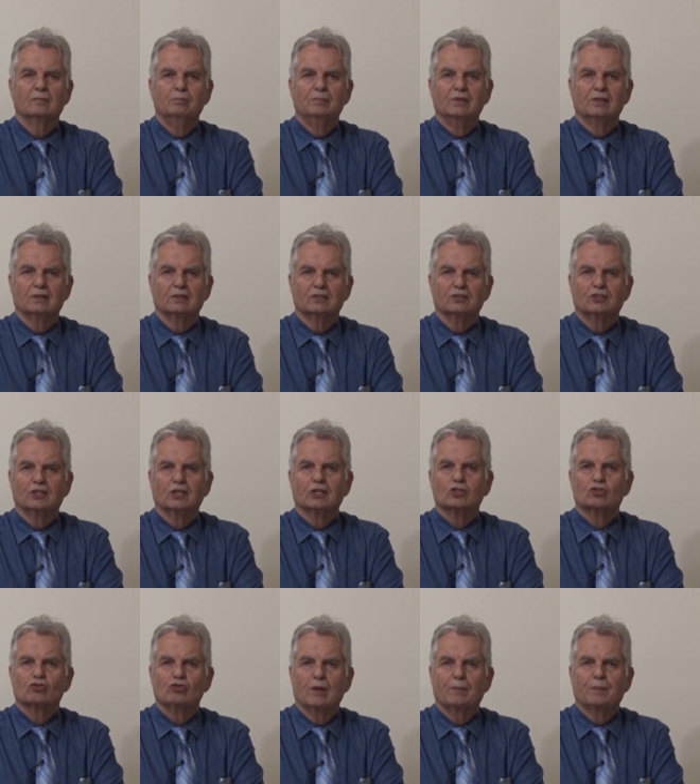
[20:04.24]
Bill,
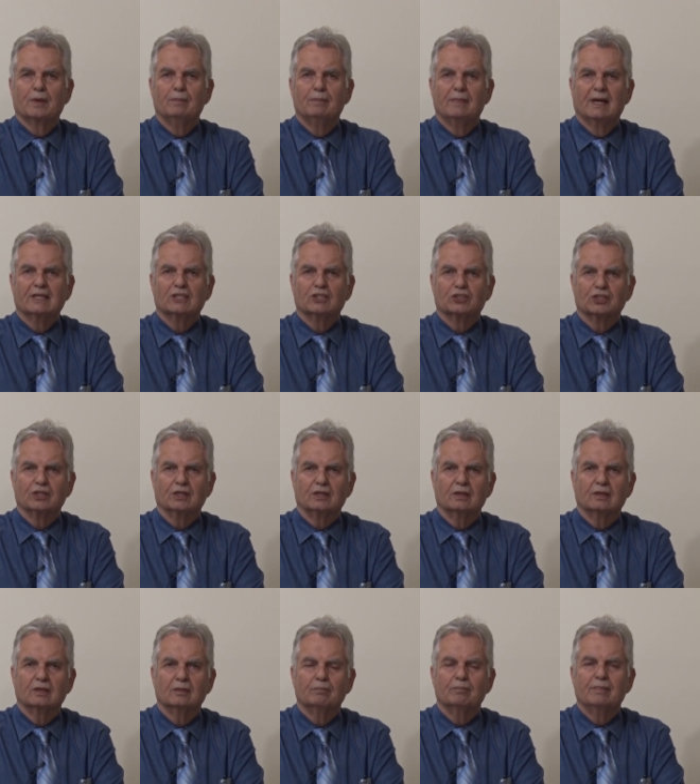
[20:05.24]
does
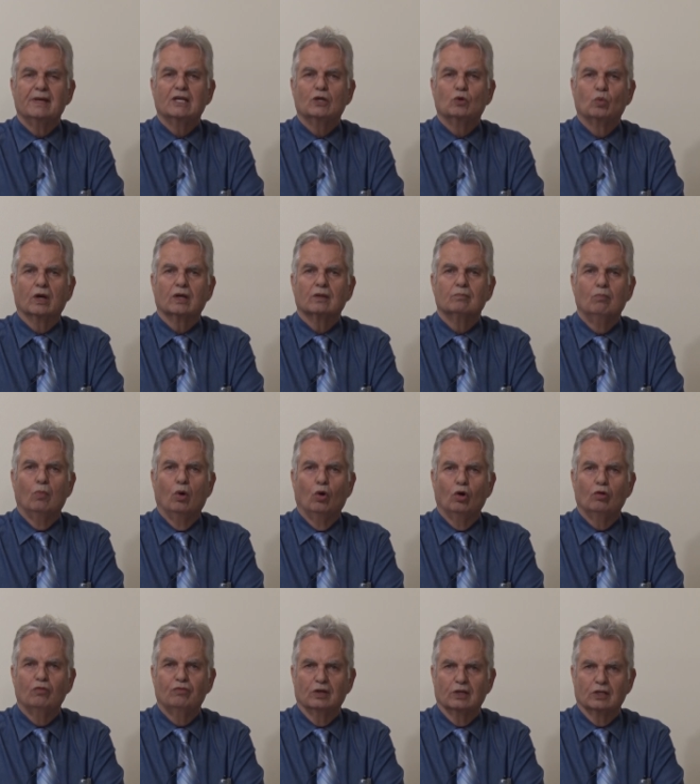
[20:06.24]
rapamycin make one
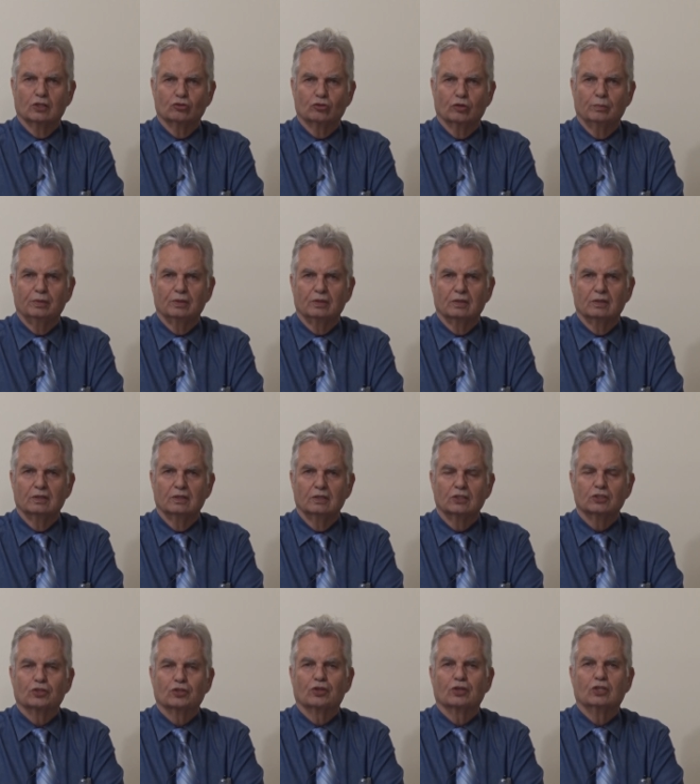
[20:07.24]
more vulnerable
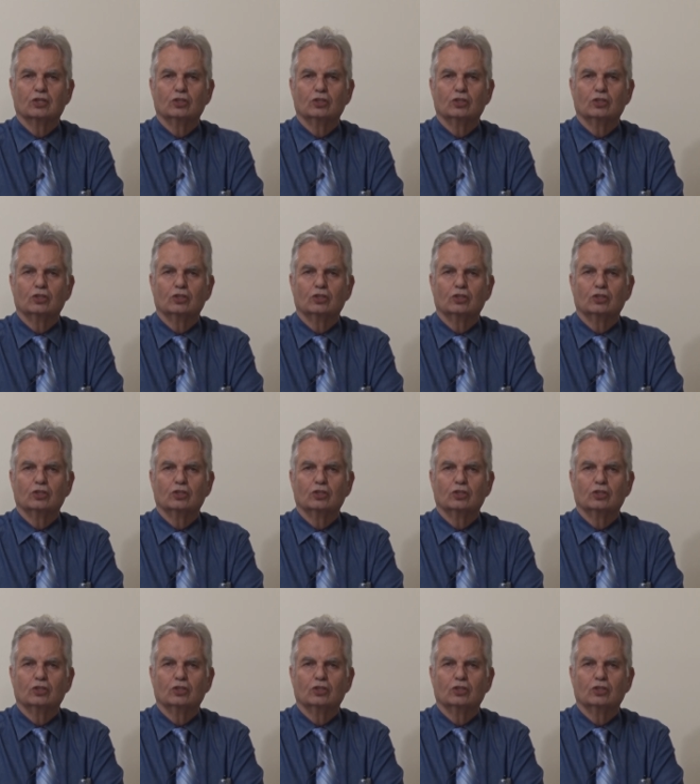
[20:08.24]
to the